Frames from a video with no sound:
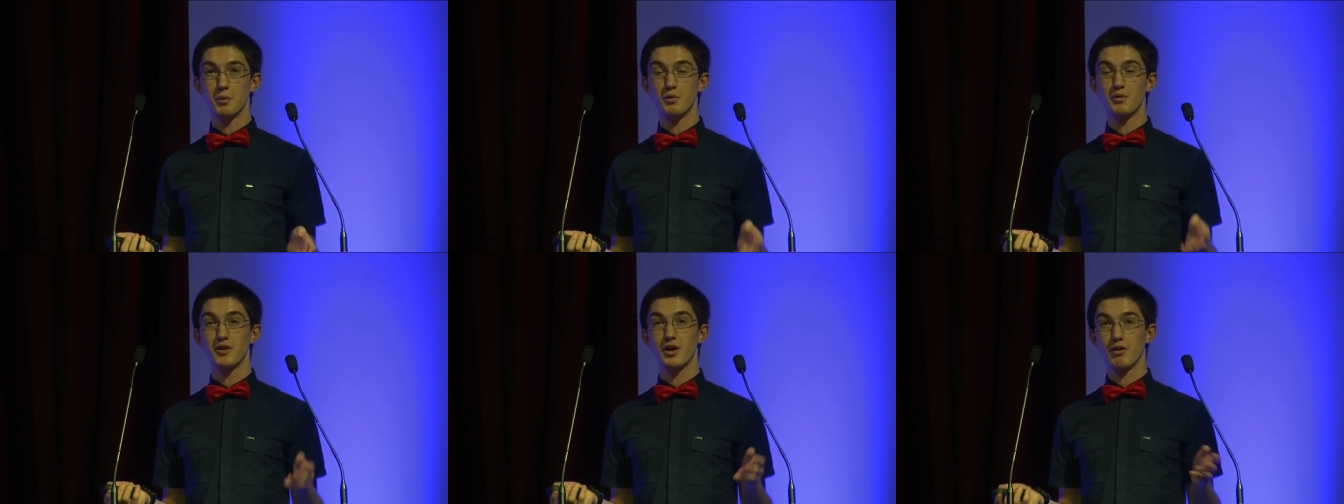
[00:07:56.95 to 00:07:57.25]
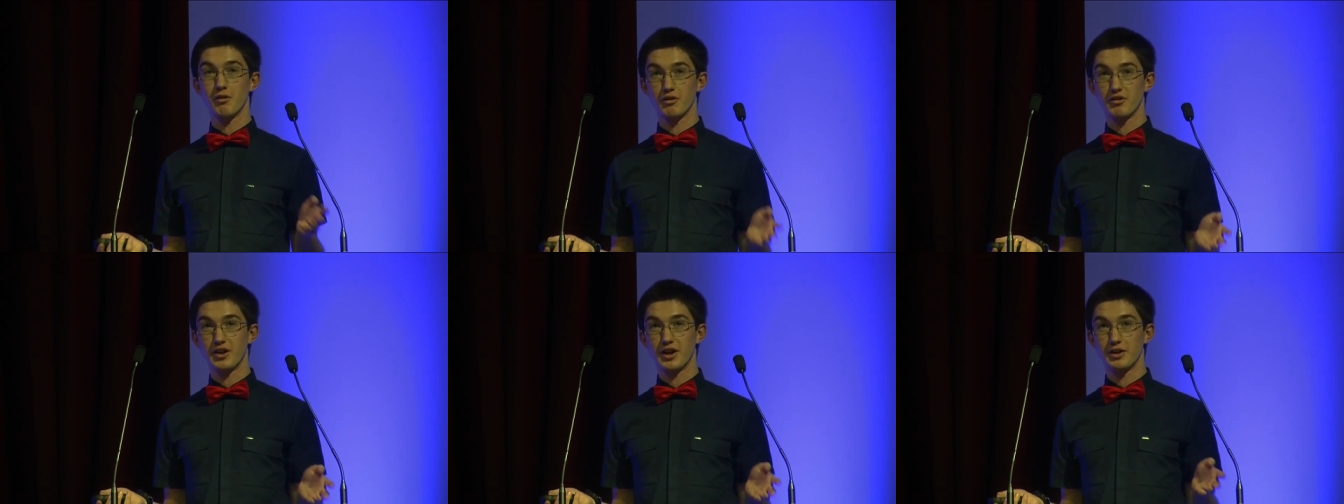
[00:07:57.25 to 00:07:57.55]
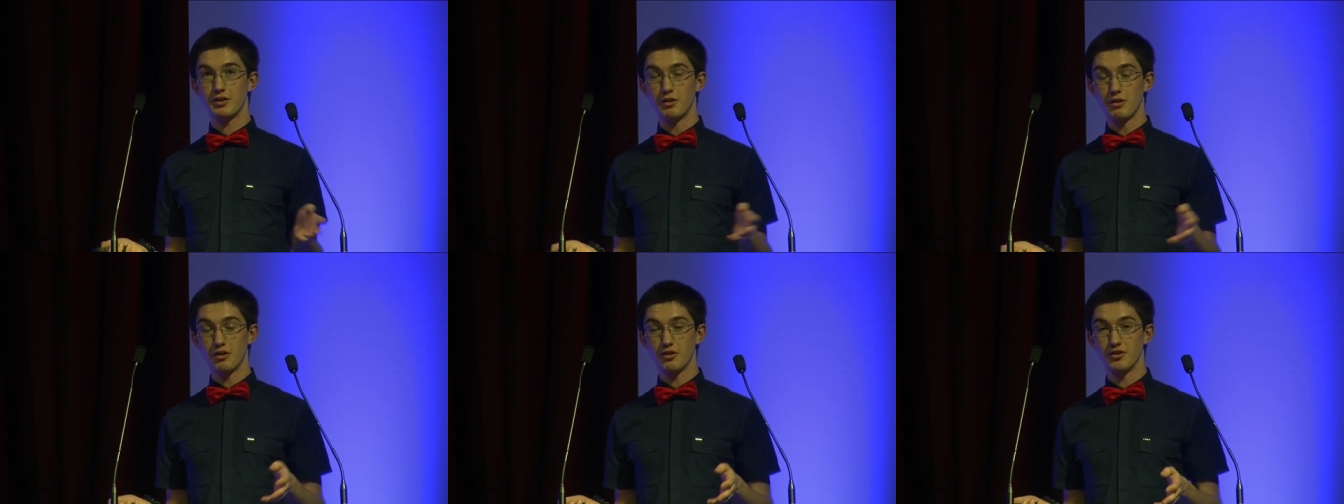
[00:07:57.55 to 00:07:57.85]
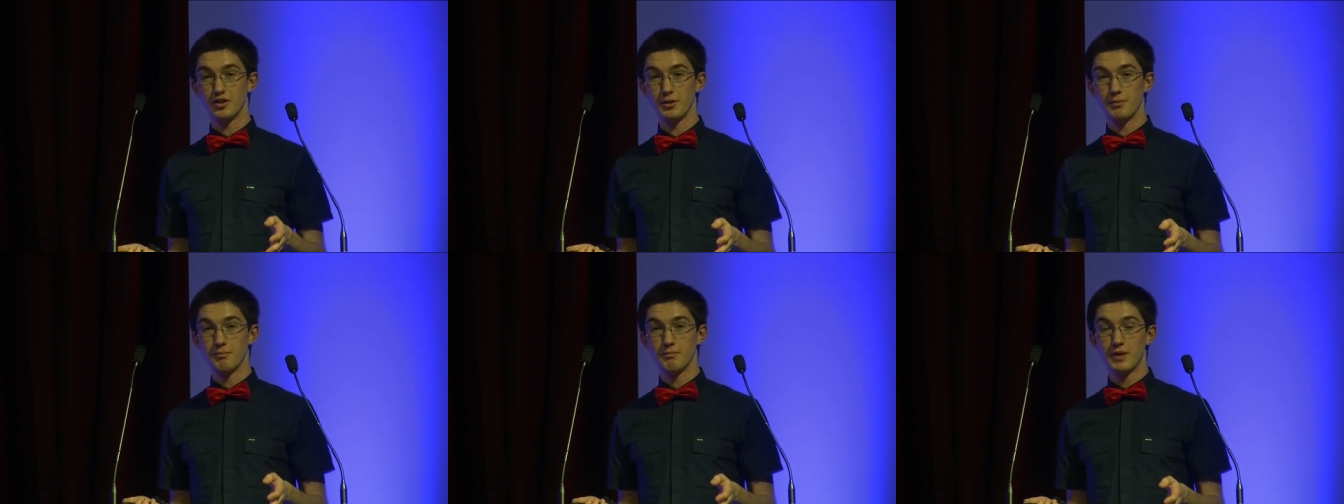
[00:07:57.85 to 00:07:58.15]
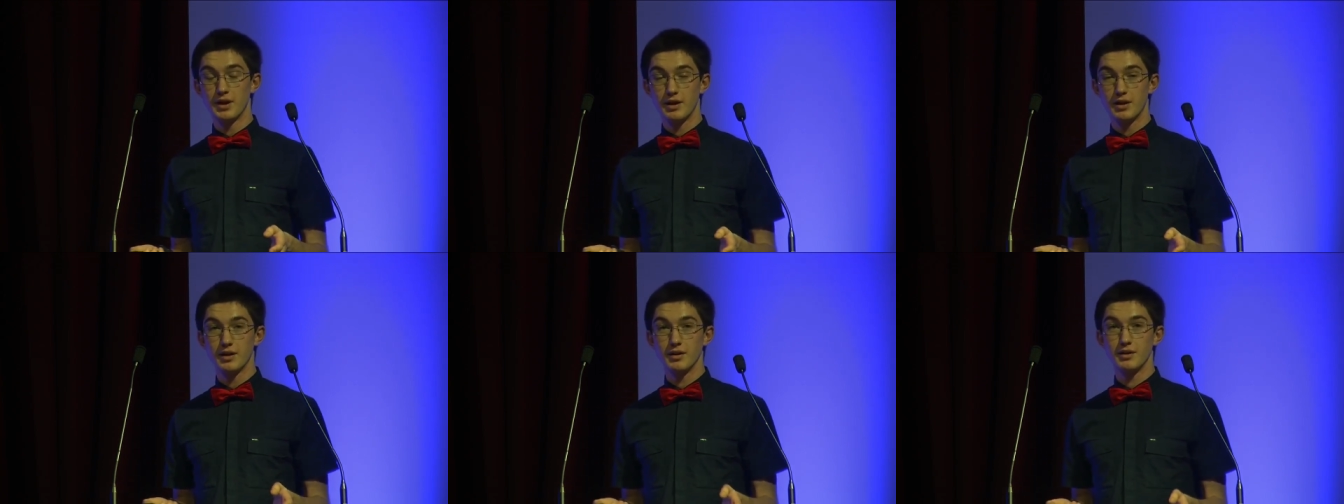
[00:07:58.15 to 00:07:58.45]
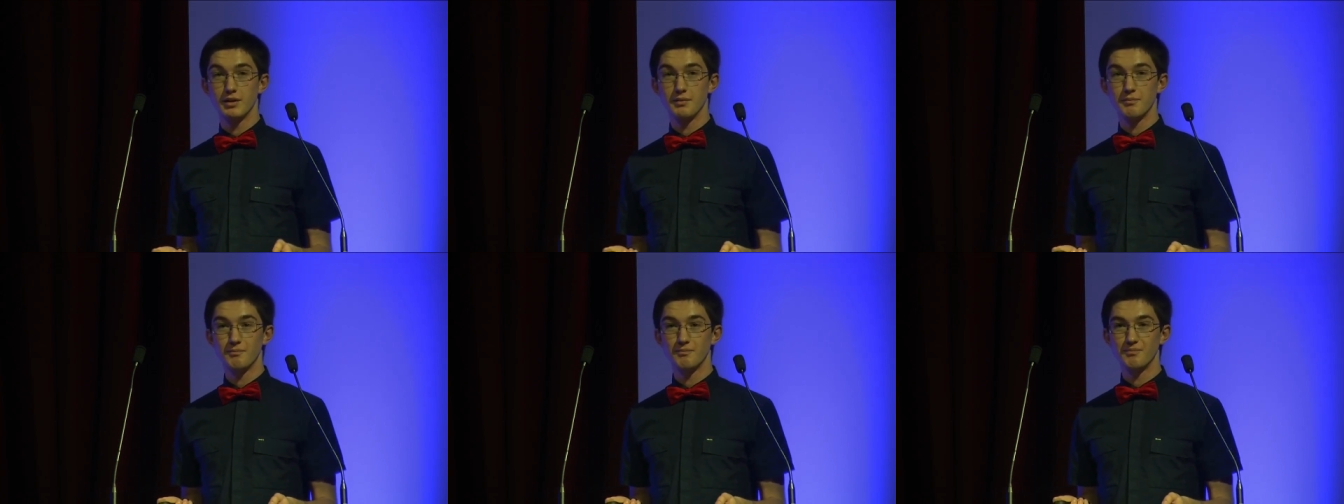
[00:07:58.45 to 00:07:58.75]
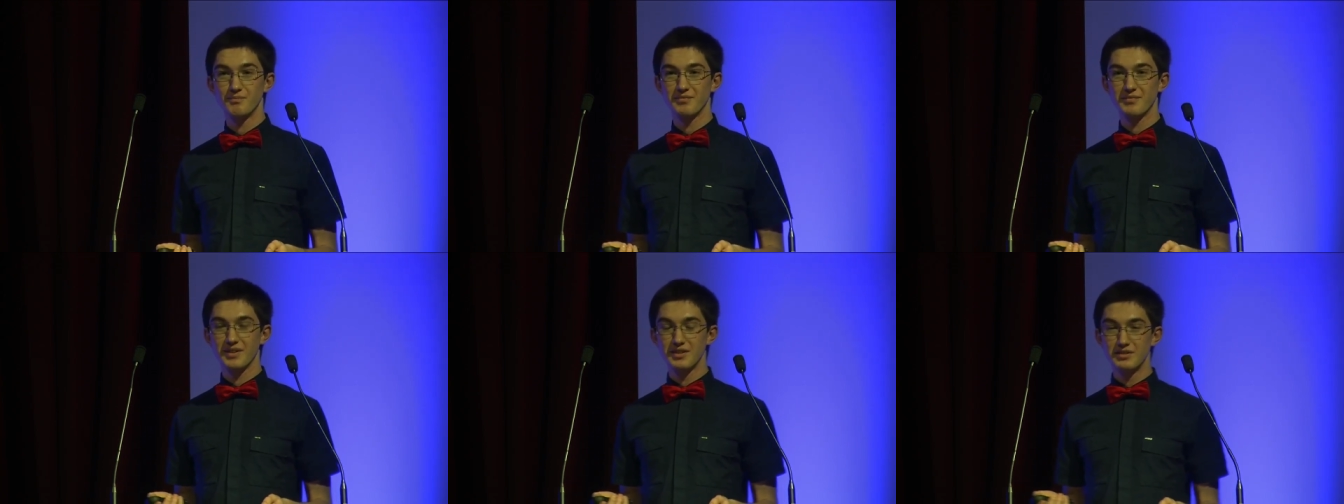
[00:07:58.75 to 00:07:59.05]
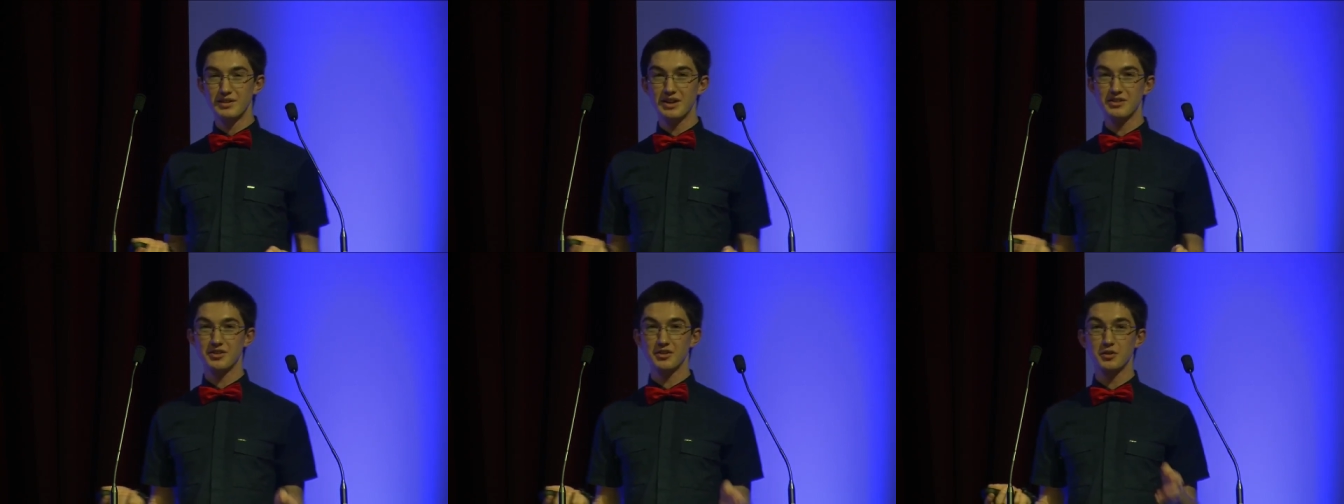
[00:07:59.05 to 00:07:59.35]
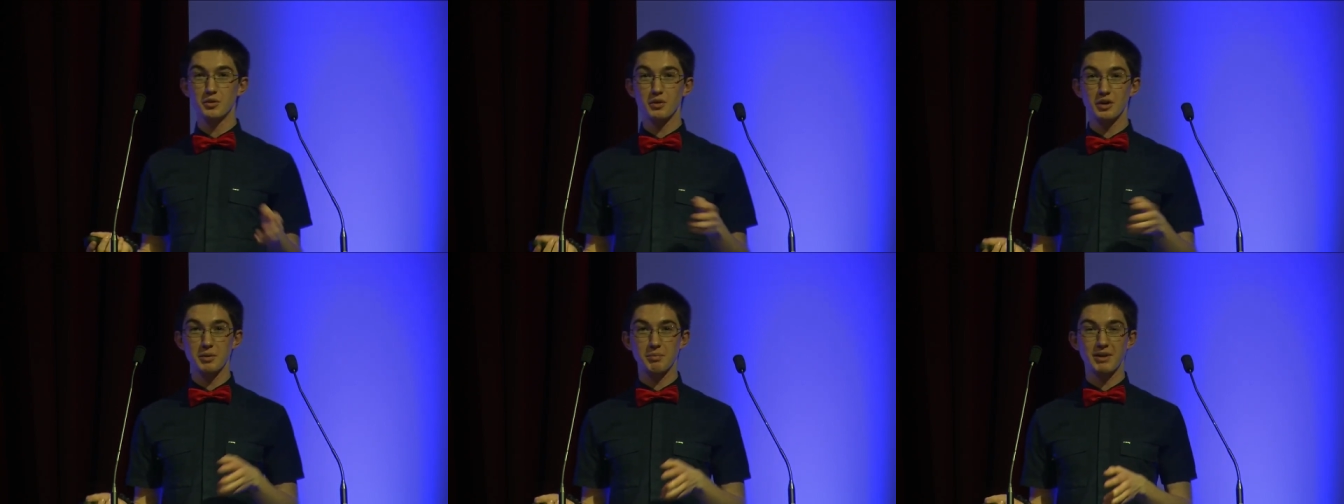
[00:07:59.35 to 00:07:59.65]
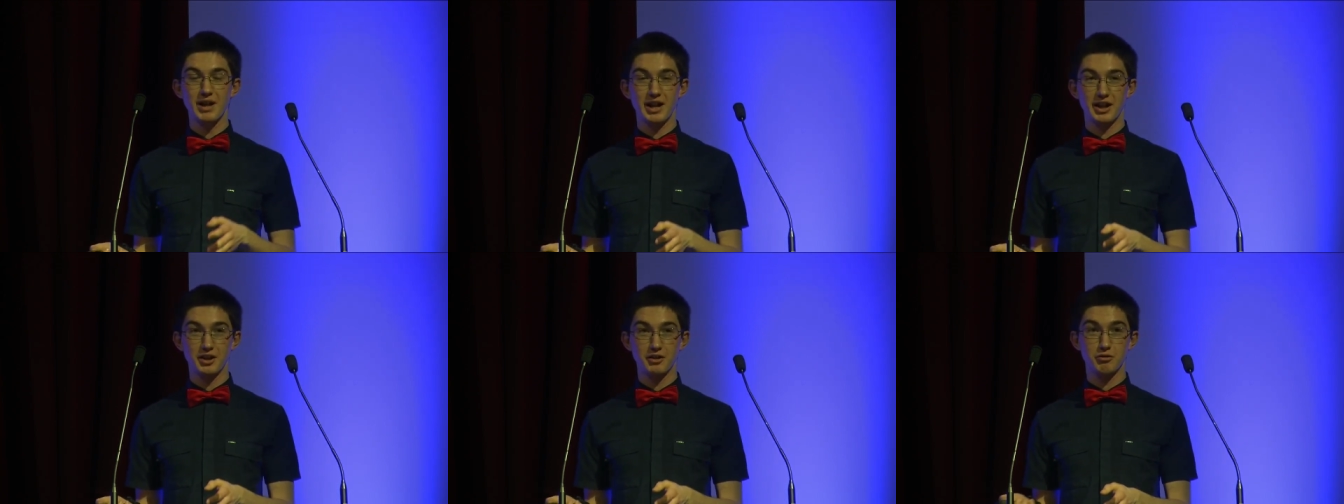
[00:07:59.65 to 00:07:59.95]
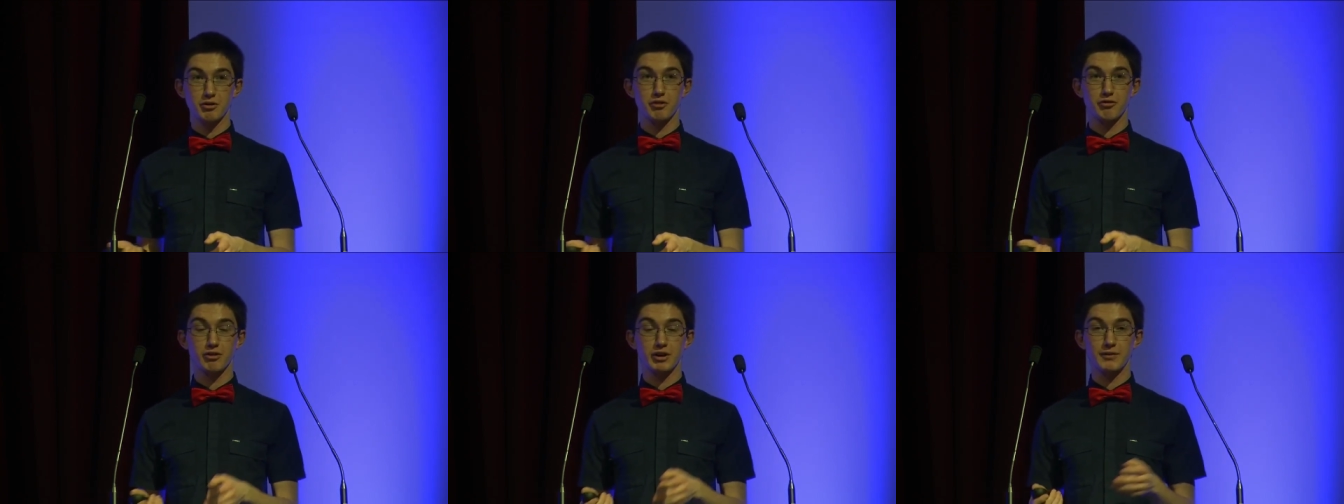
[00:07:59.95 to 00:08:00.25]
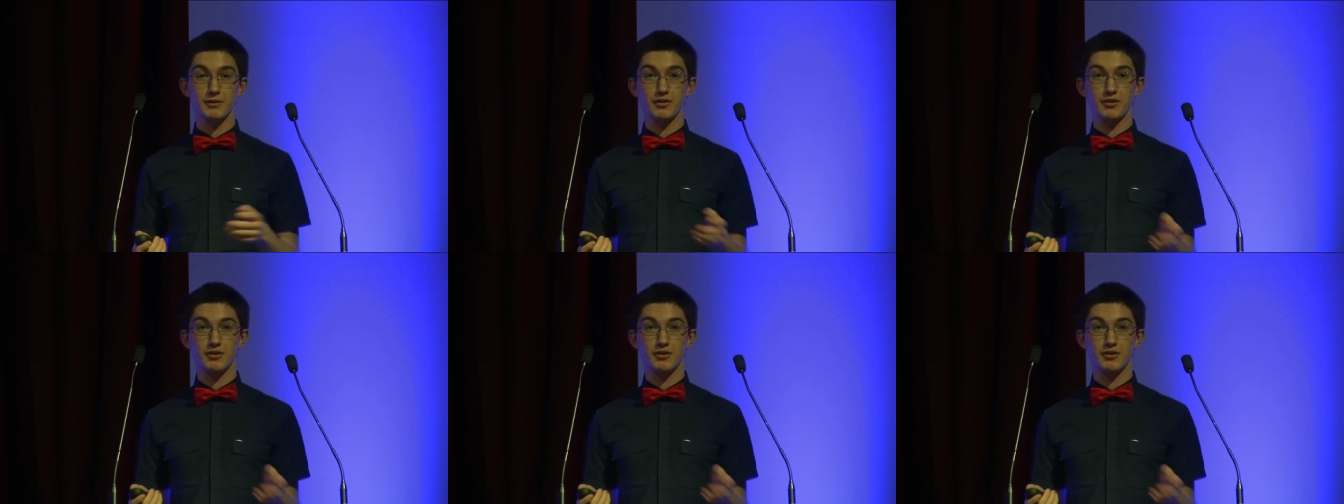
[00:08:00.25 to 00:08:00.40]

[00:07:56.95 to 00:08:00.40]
with current technology. NASA's already planning to retrieve a